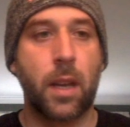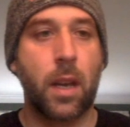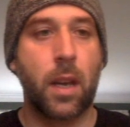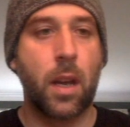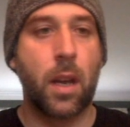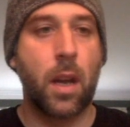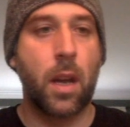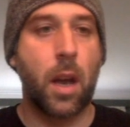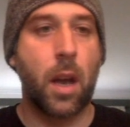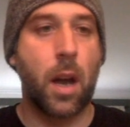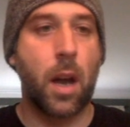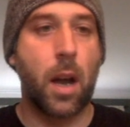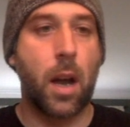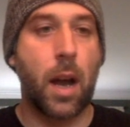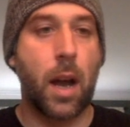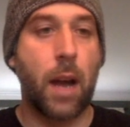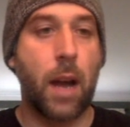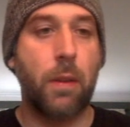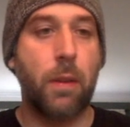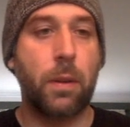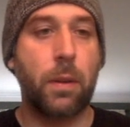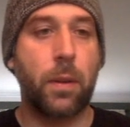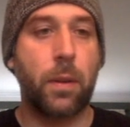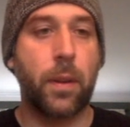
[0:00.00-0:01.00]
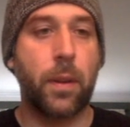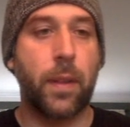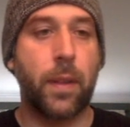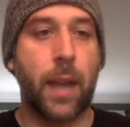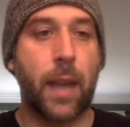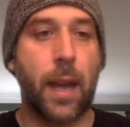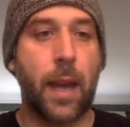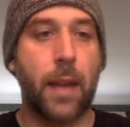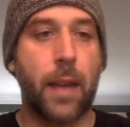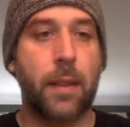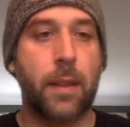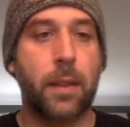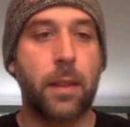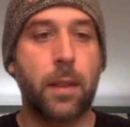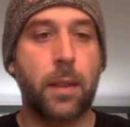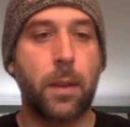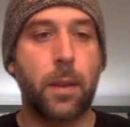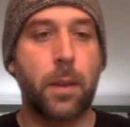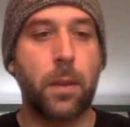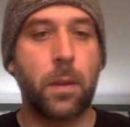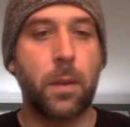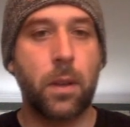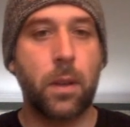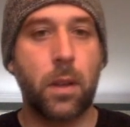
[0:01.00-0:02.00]
I went with
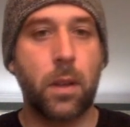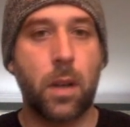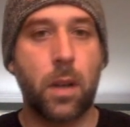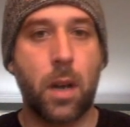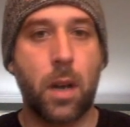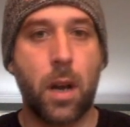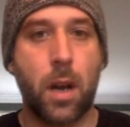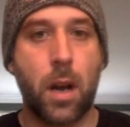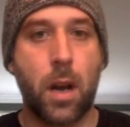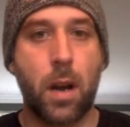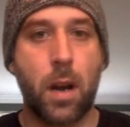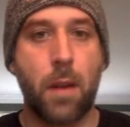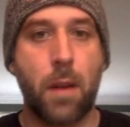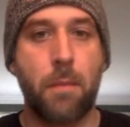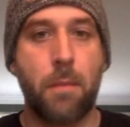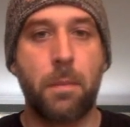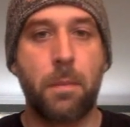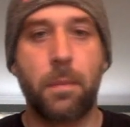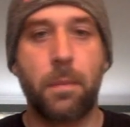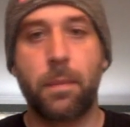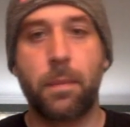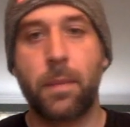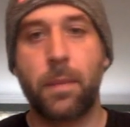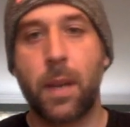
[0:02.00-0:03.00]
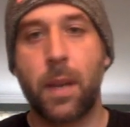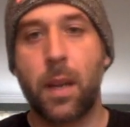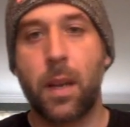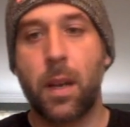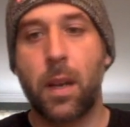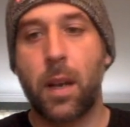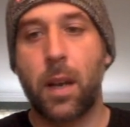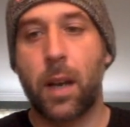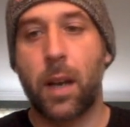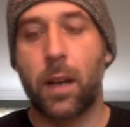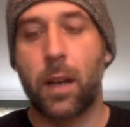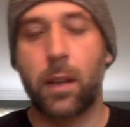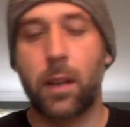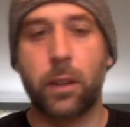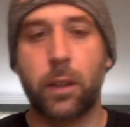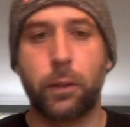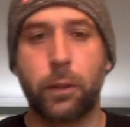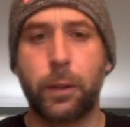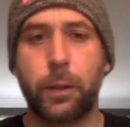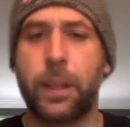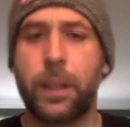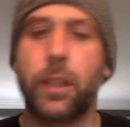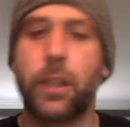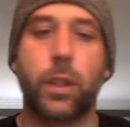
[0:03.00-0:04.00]
Azlo. I did a little
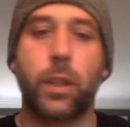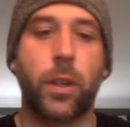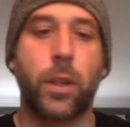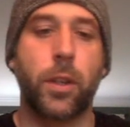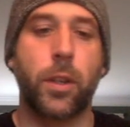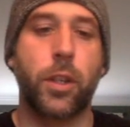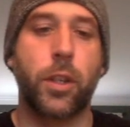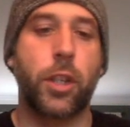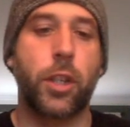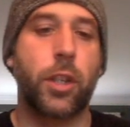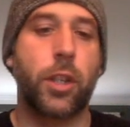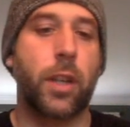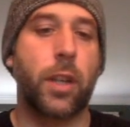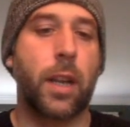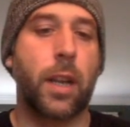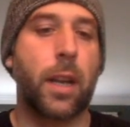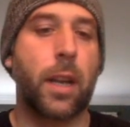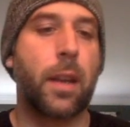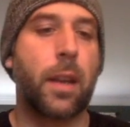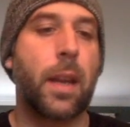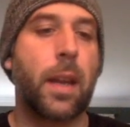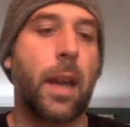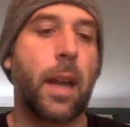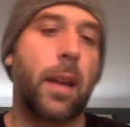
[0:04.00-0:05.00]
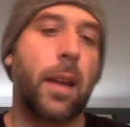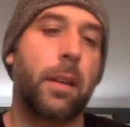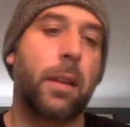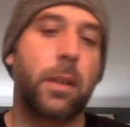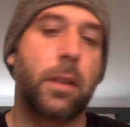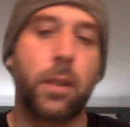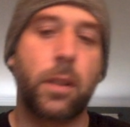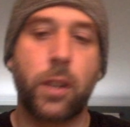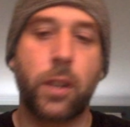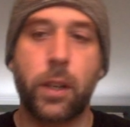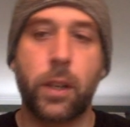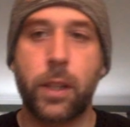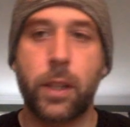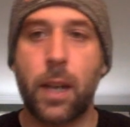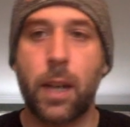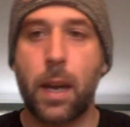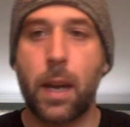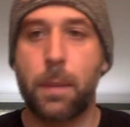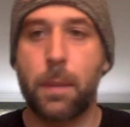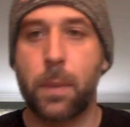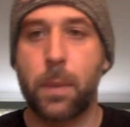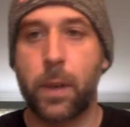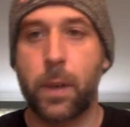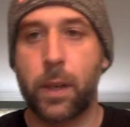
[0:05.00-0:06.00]
research and generally
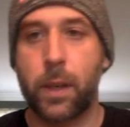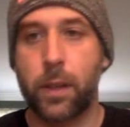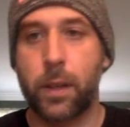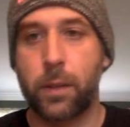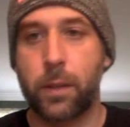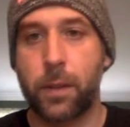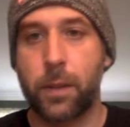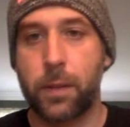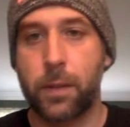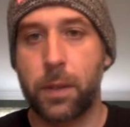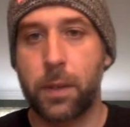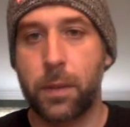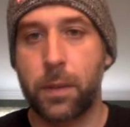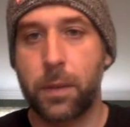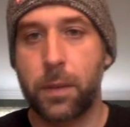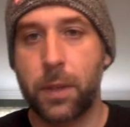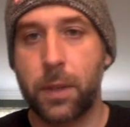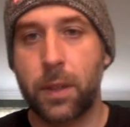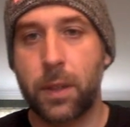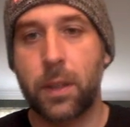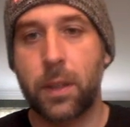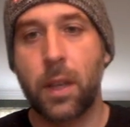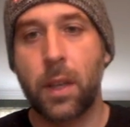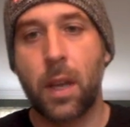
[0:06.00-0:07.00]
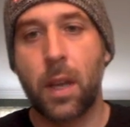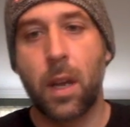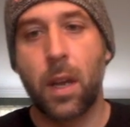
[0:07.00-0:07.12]
had pretty good reviews.